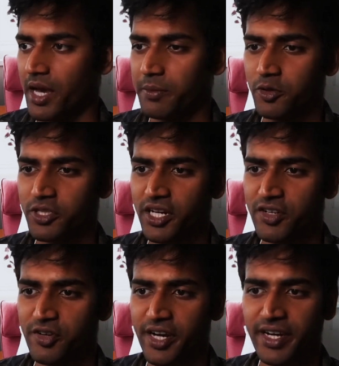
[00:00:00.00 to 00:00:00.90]
I'm
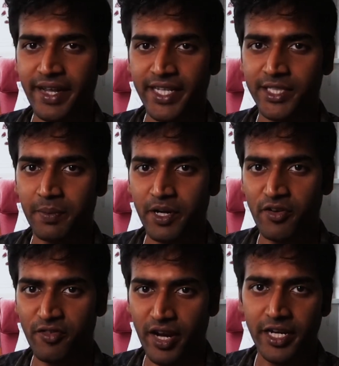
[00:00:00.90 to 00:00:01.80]
using a train test
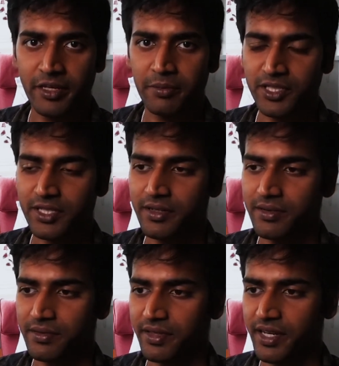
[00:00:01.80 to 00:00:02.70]
split of
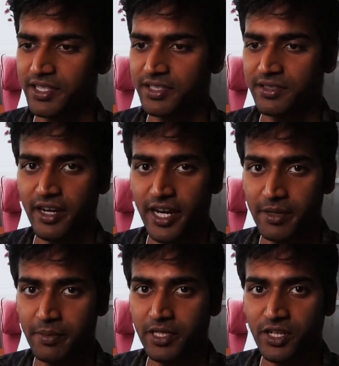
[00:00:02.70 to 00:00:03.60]
90%, that is
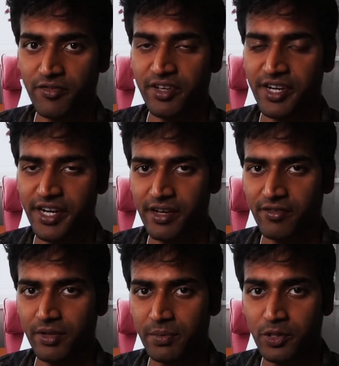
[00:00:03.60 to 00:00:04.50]
90% of the
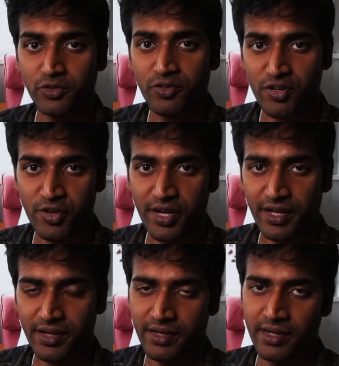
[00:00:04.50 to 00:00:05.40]
data will be used for
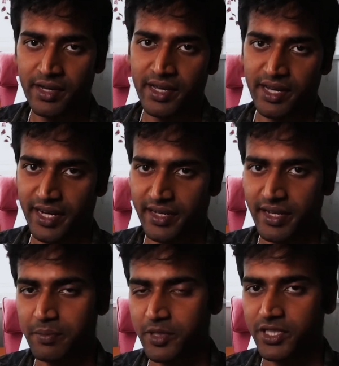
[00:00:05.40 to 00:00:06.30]
training and
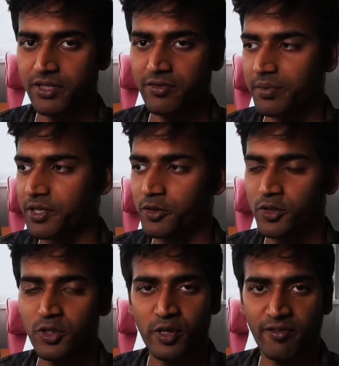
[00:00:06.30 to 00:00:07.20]
10% will be
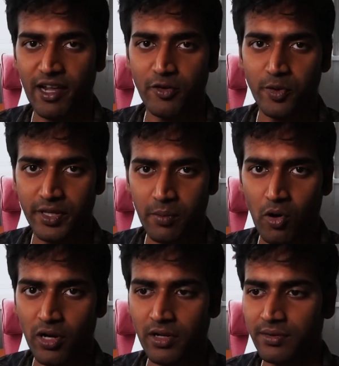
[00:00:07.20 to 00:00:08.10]
used to evaluate the
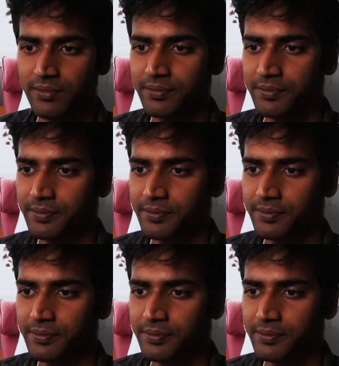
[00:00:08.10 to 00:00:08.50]
model.